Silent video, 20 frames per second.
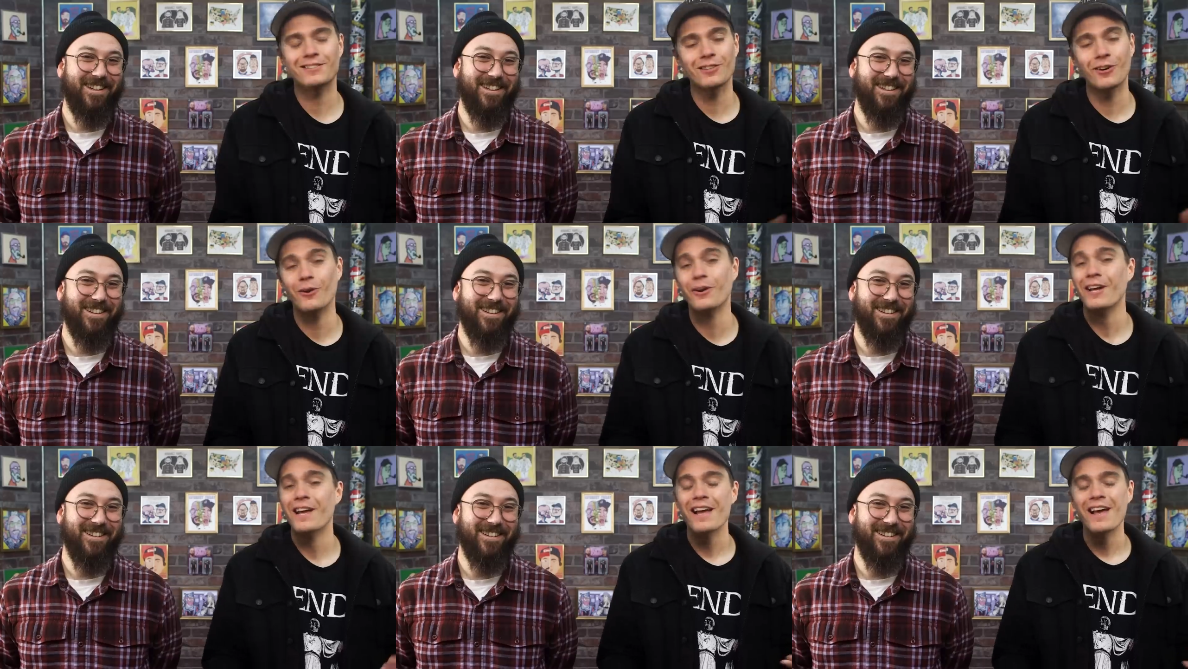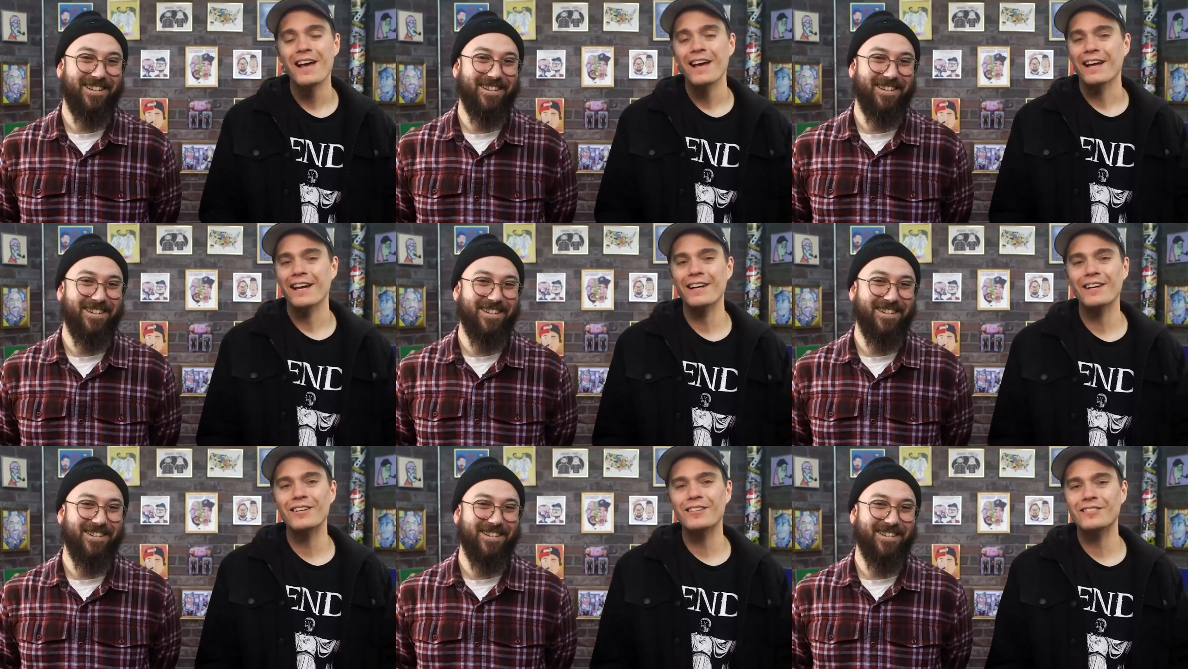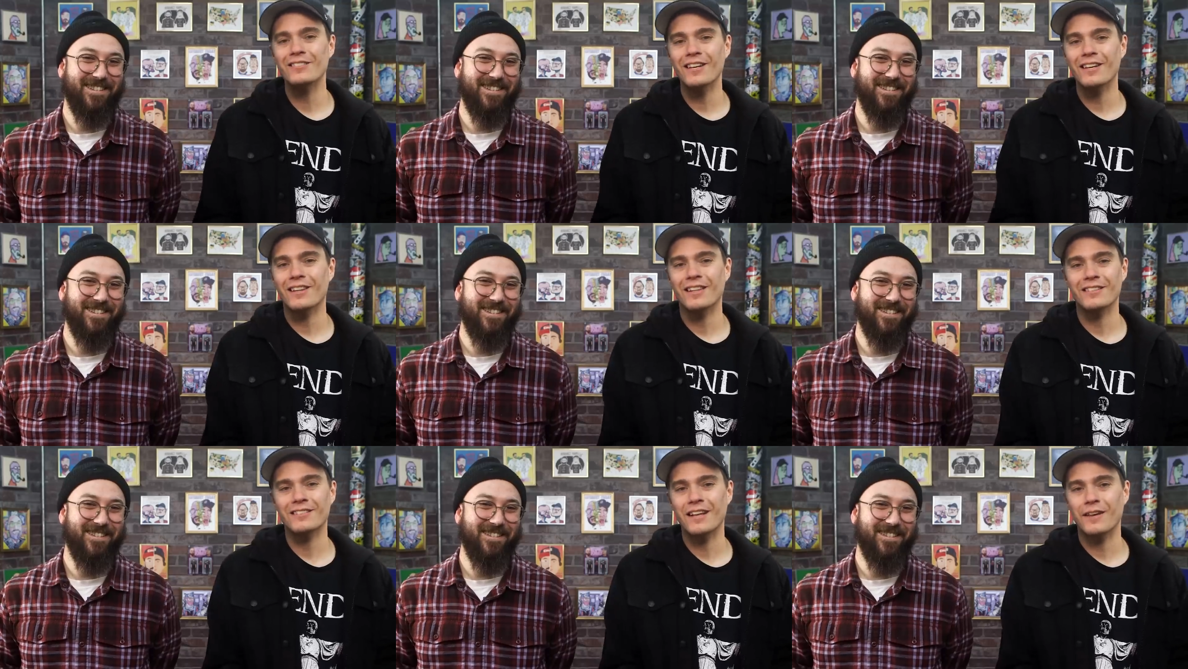Speaker 1: so here's
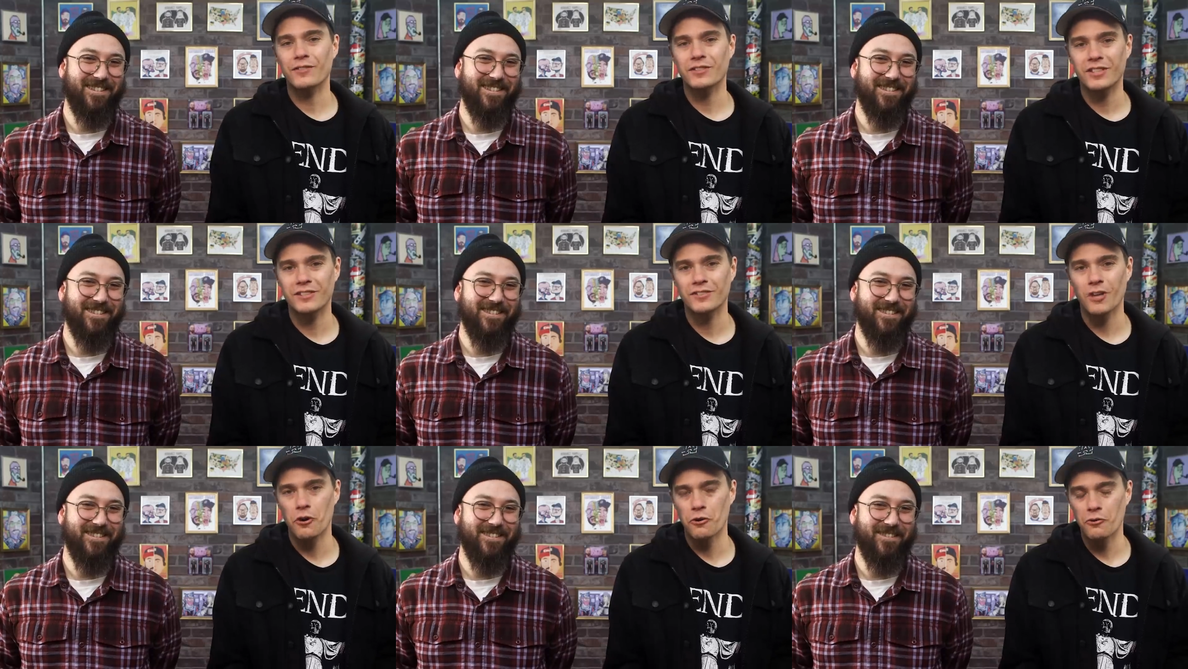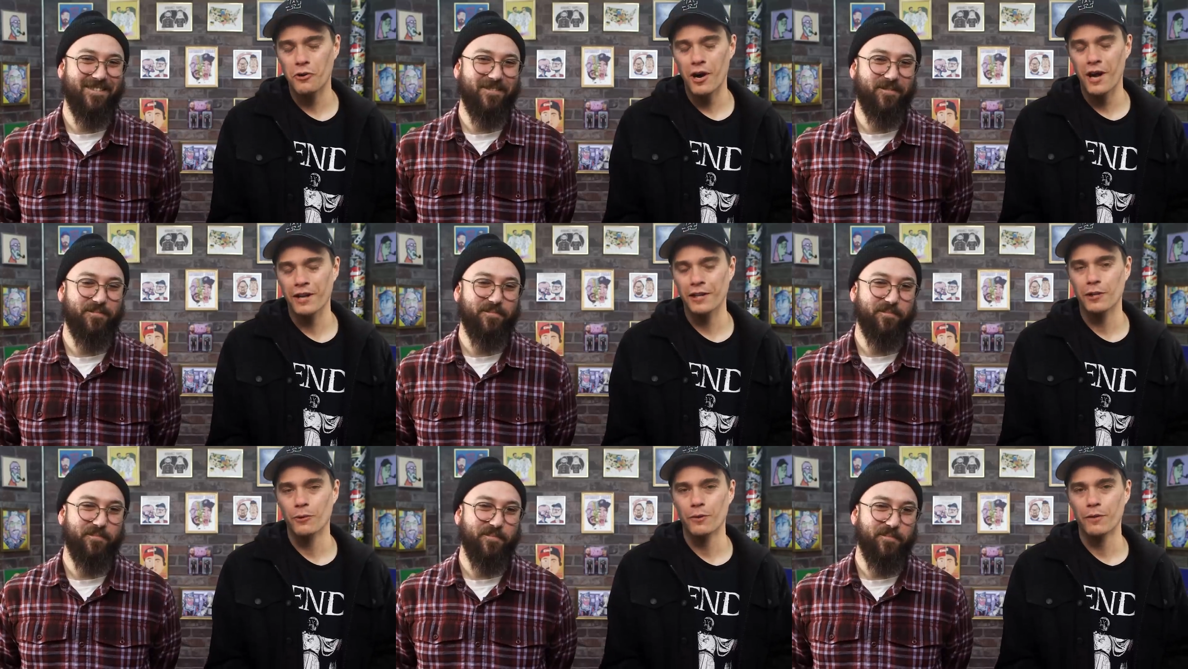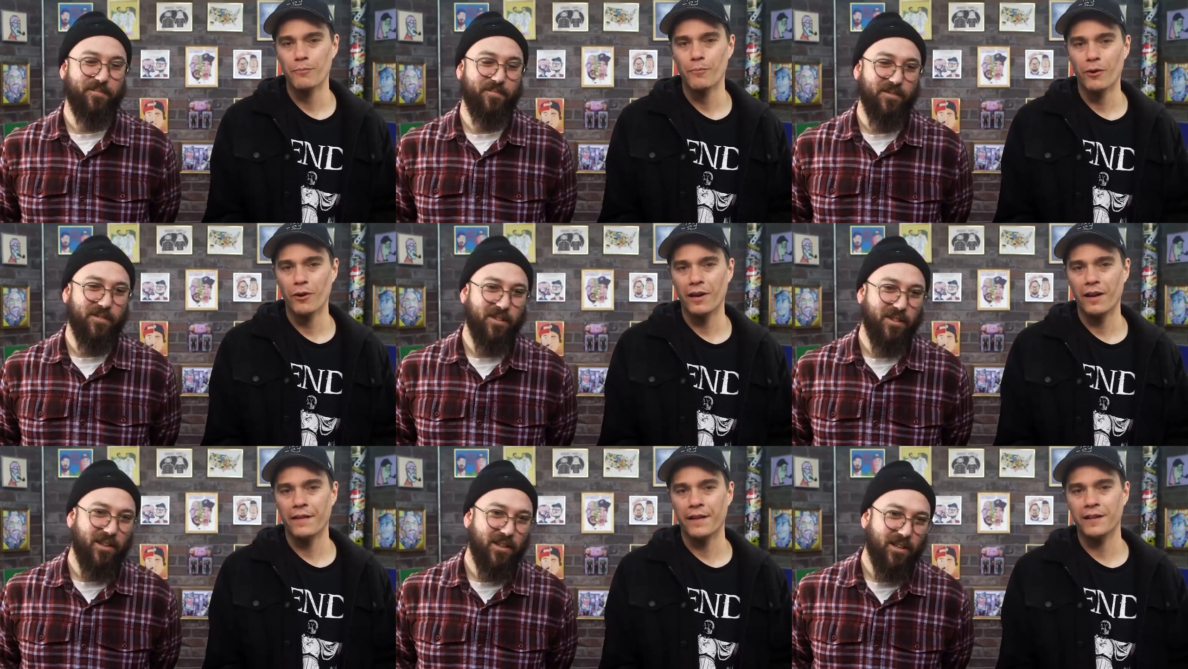the San Francisco Chronicle with more on